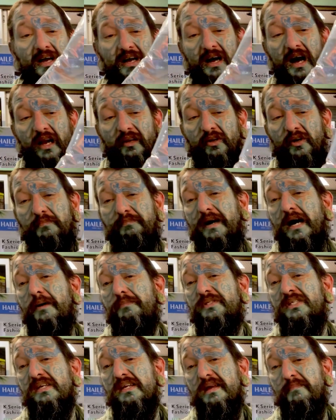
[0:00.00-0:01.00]
A lot of
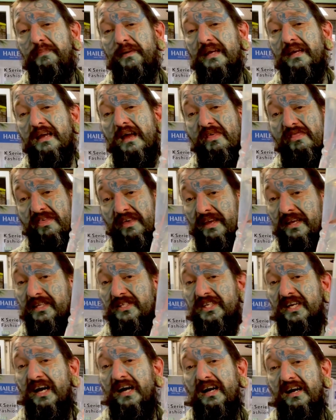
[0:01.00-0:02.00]
barbs are nippy.
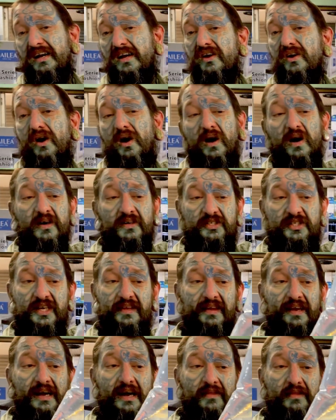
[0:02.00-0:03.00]
These are not. So
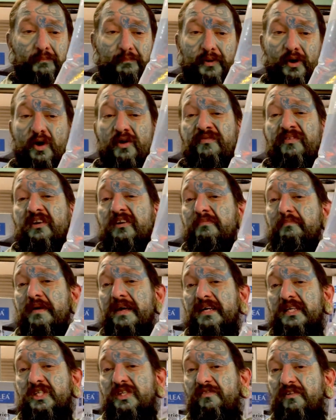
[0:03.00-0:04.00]
they are the perfect
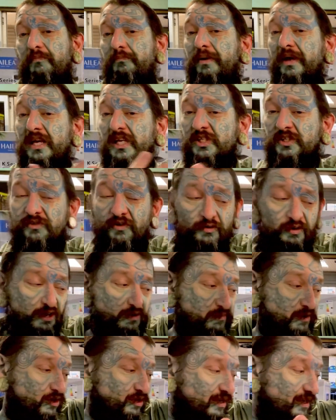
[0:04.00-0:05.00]
mix for peaceful
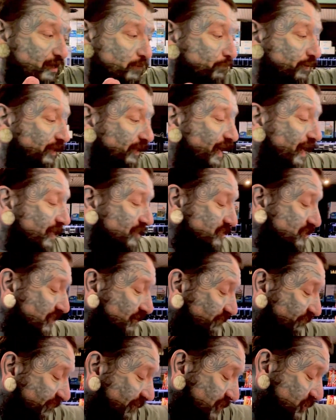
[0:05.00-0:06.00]
community planted
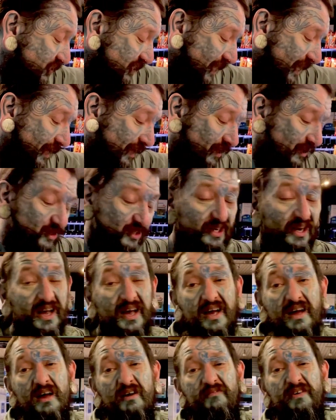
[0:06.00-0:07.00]
fish tanks.
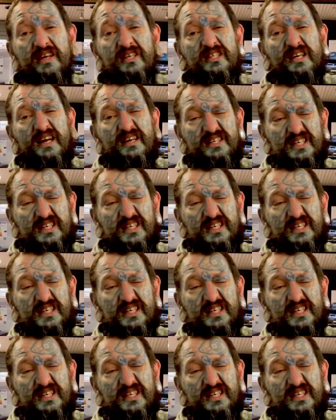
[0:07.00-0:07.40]
Things like